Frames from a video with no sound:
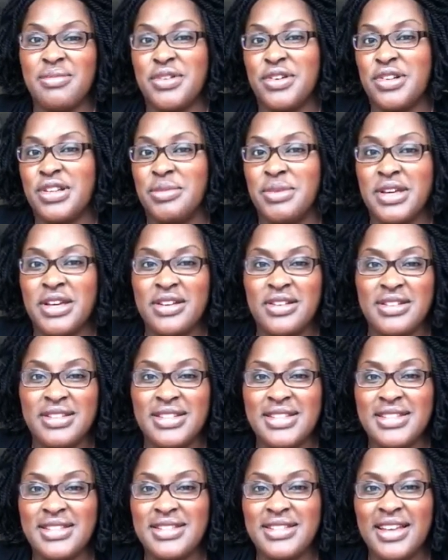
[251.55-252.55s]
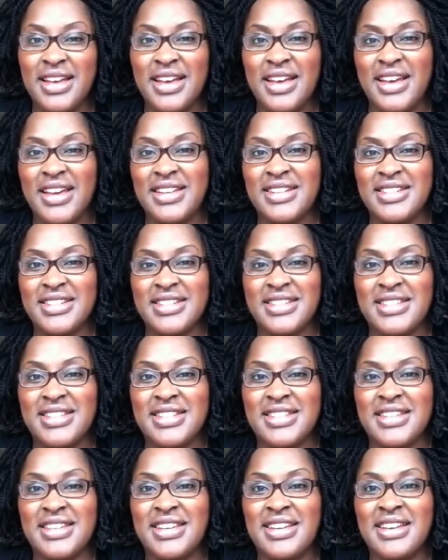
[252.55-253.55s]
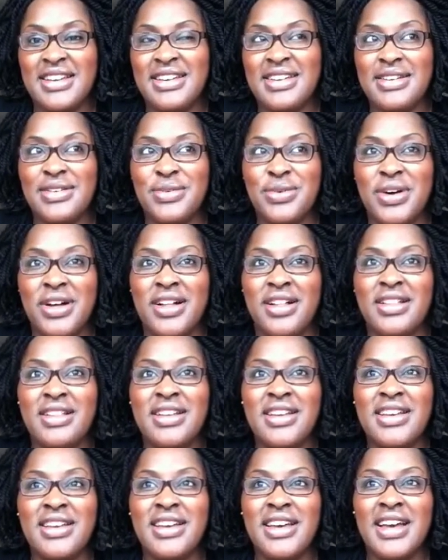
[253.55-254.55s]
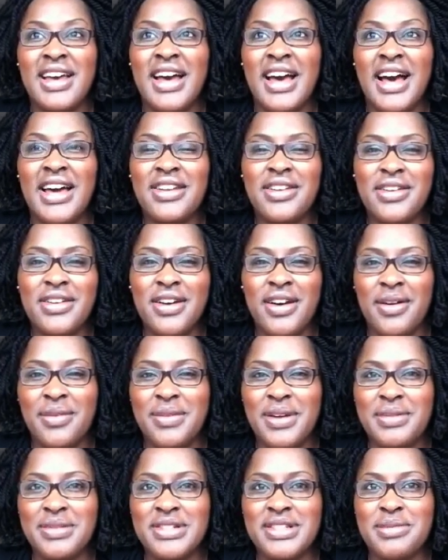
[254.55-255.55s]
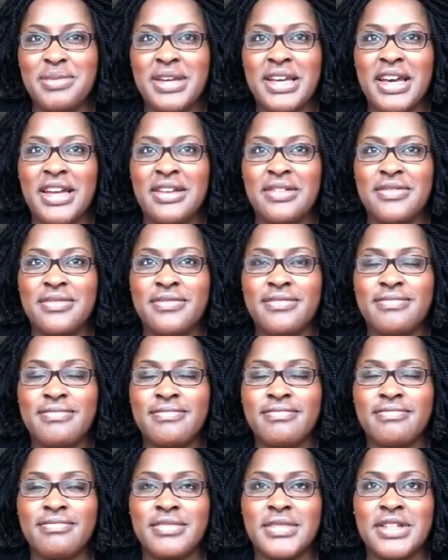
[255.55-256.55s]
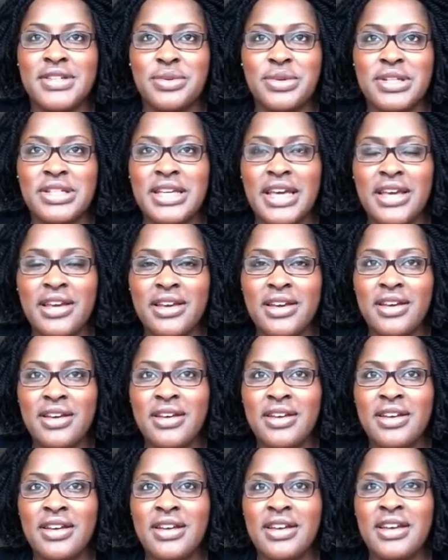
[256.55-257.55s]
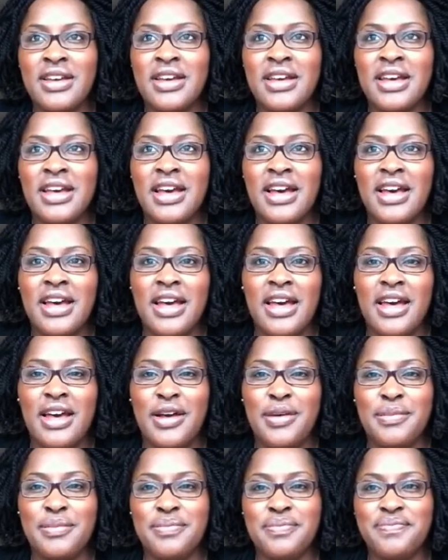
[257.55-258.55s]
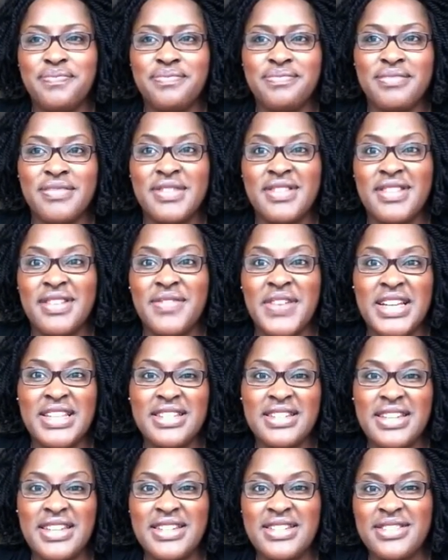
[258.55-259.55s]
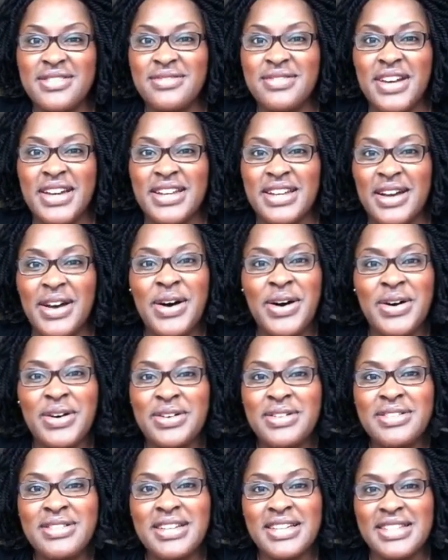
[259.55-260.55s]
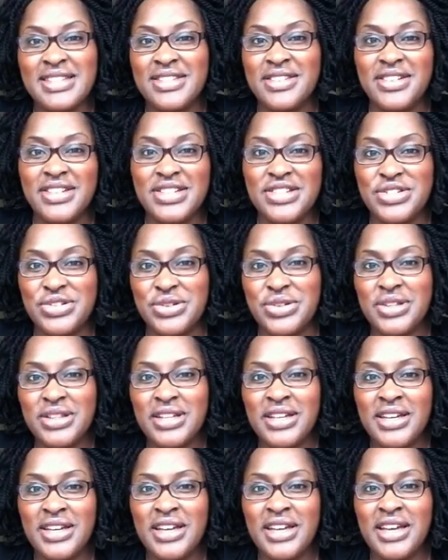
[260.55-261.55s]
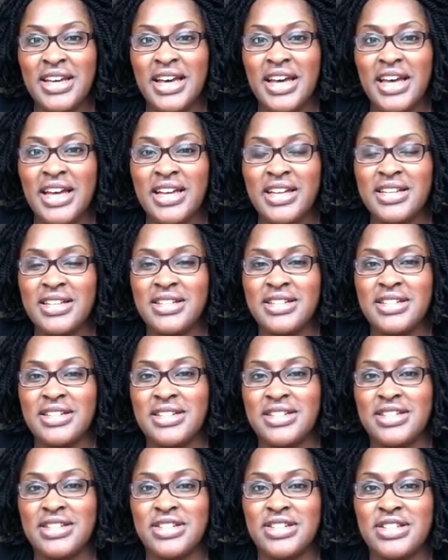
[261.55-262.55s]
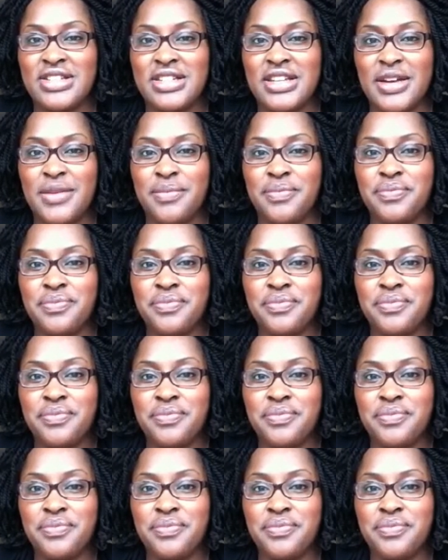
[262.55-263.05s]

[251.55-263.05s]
purely because I just, well, I don't know, I'm just a bit kind of, I don't want to take a vaccination right now is the honest truth, and it's just